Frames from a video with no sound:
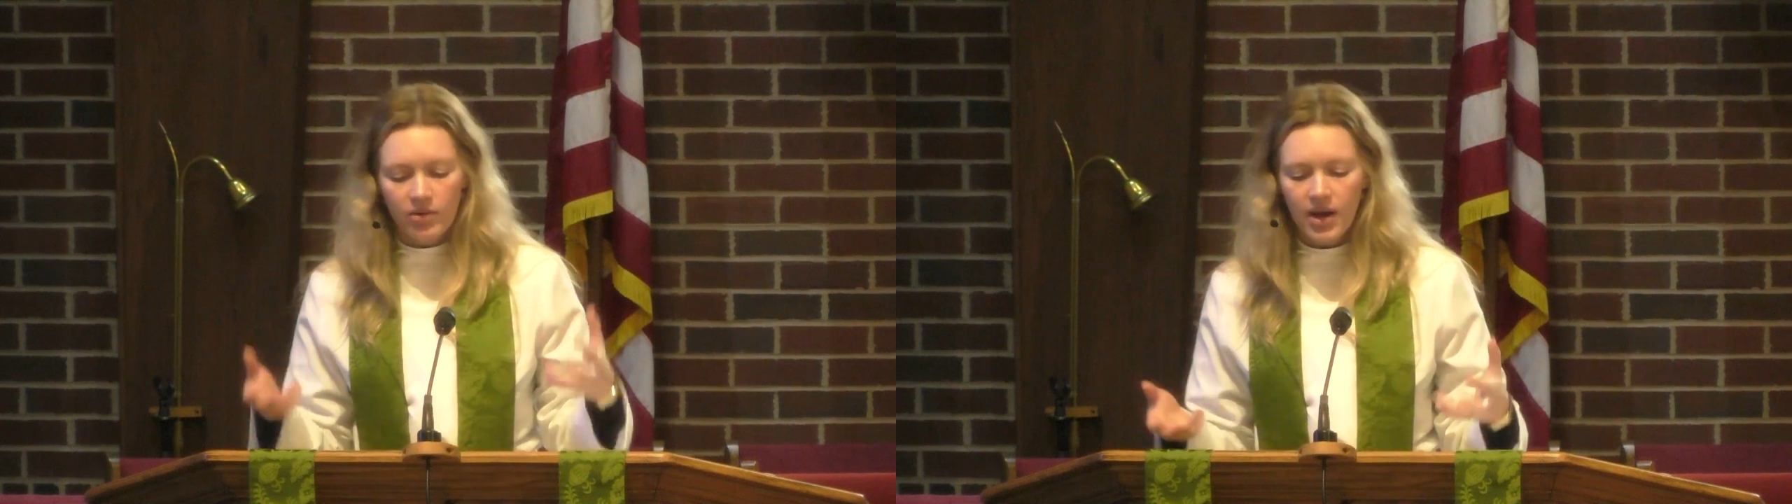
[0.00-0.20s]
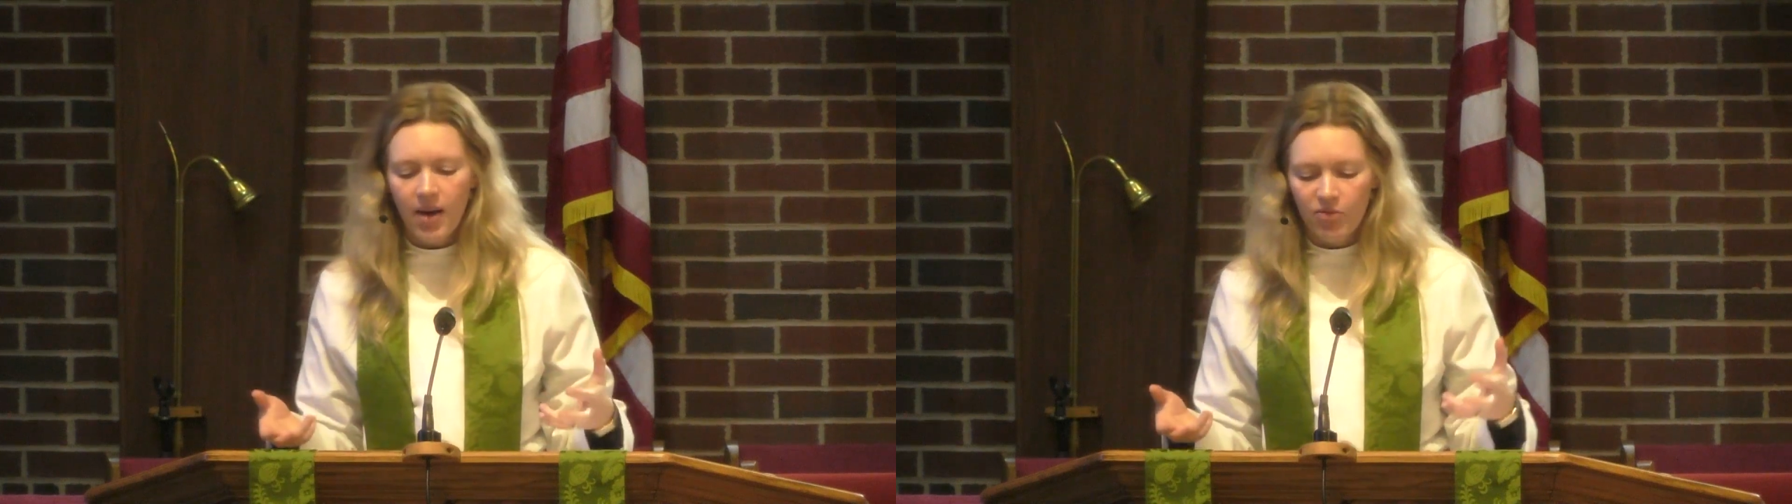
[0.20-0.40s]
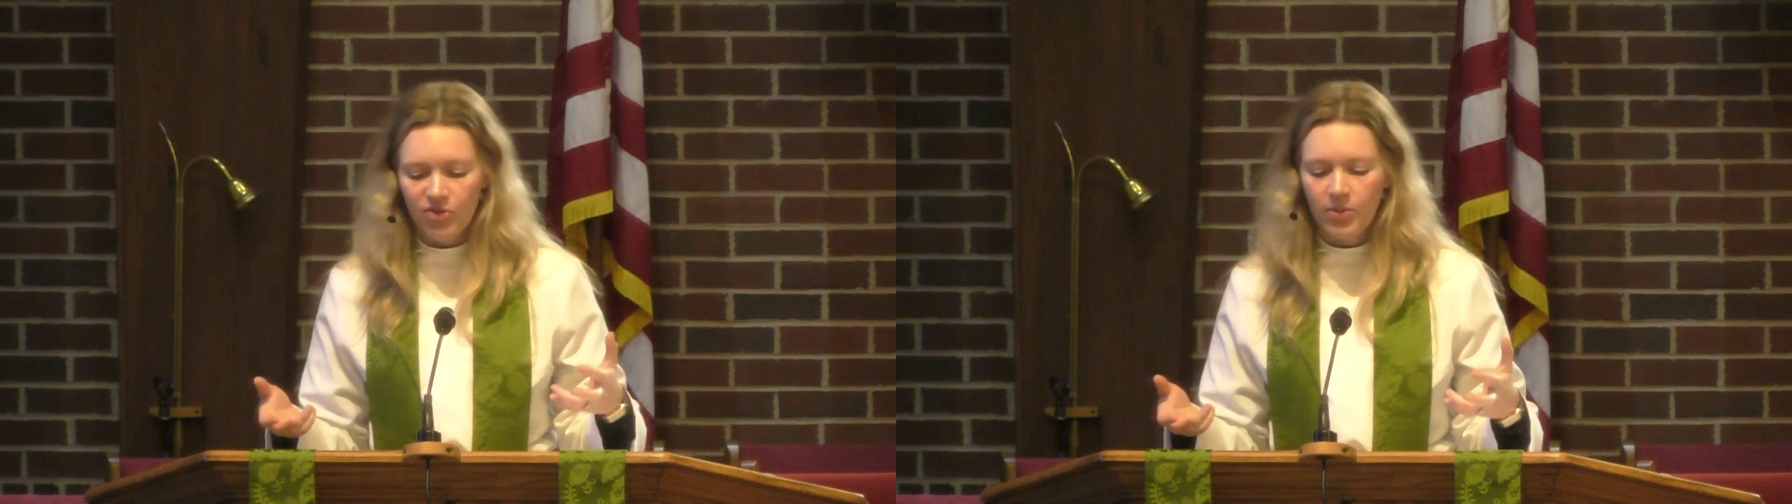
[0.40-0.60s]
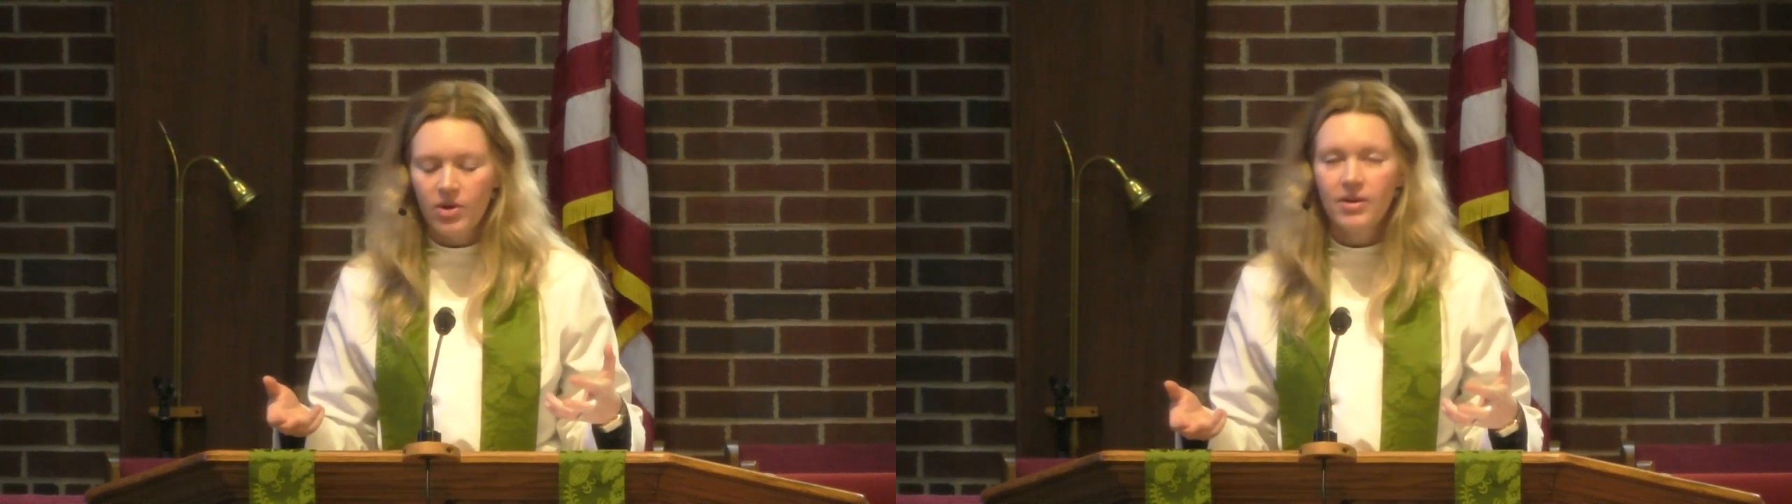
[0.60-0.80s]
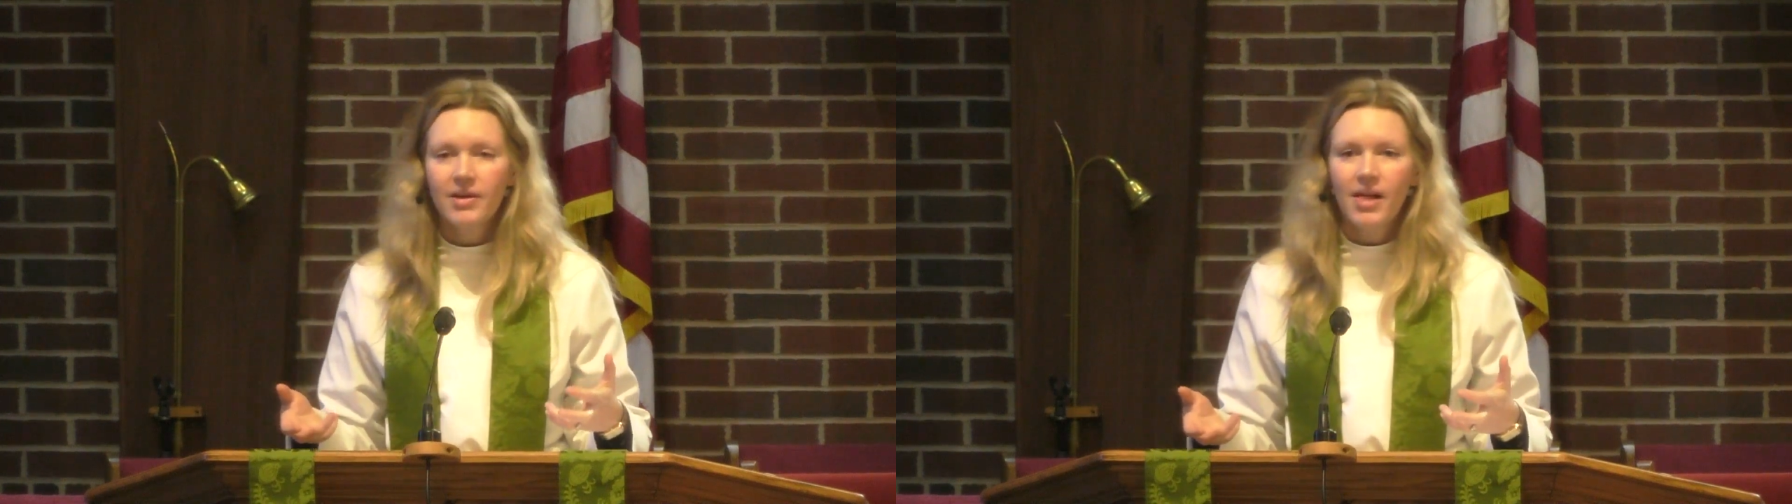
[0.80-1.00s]

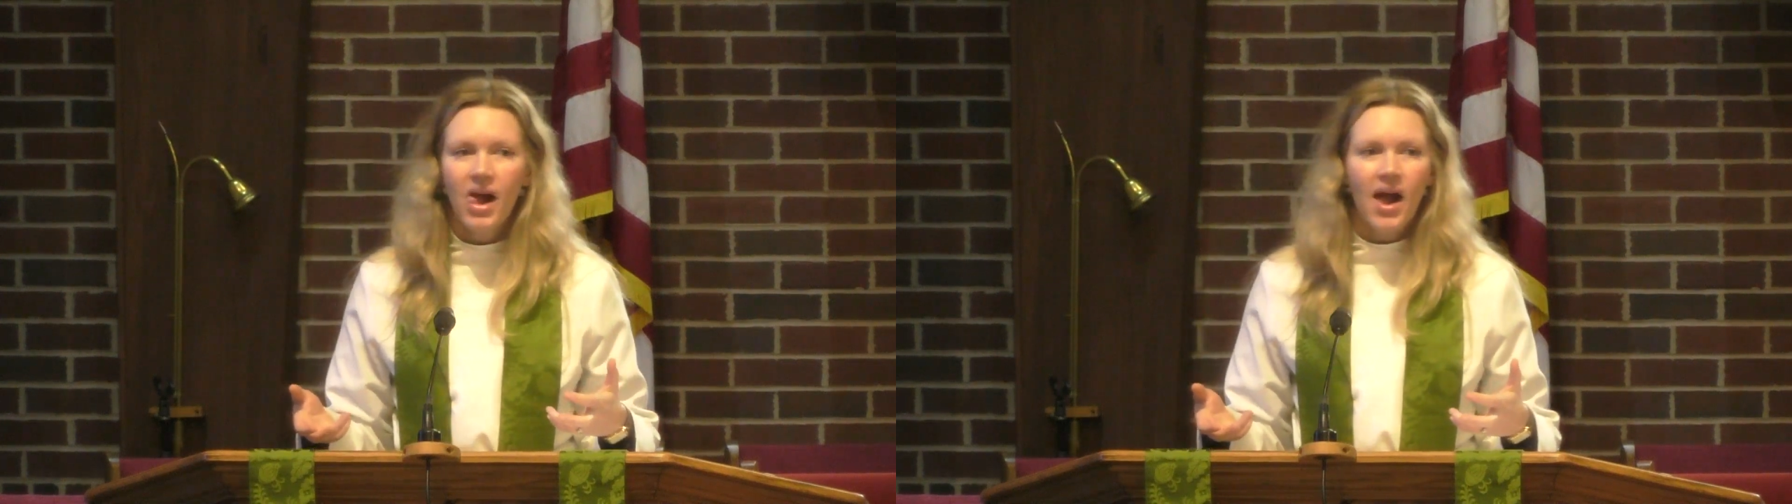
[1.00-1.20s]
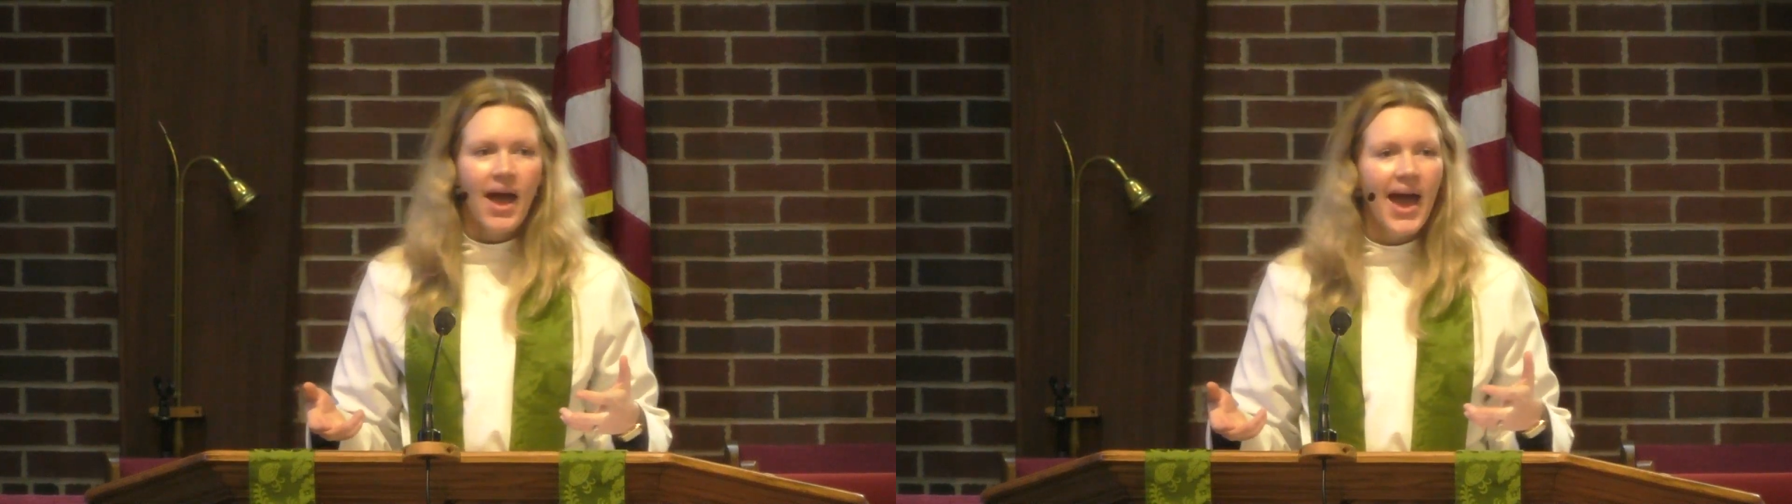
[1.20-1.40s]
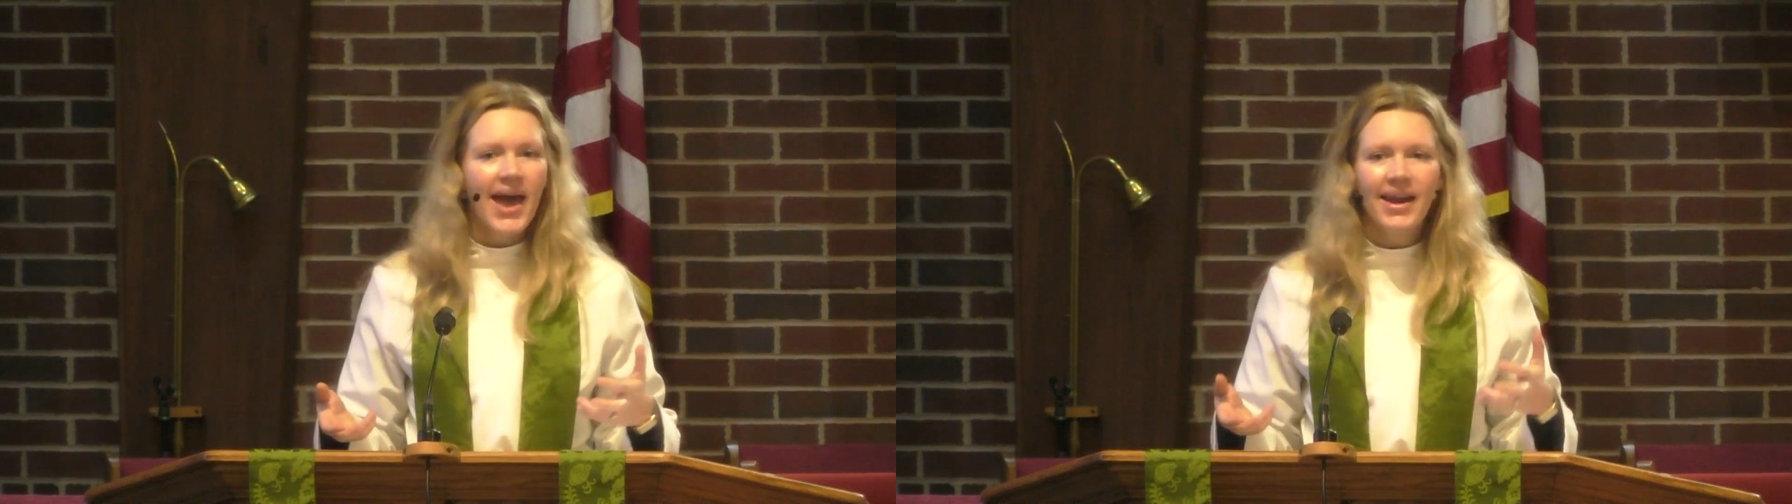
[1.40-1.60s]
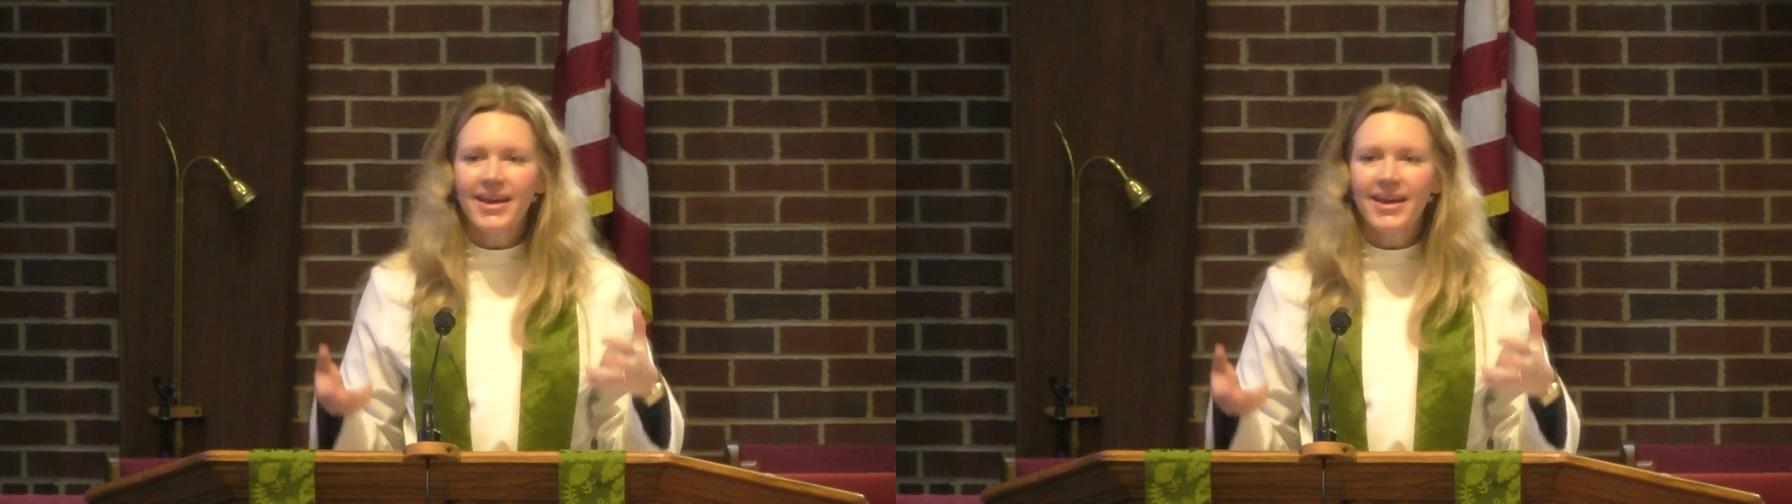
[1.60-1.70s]
comfortable, and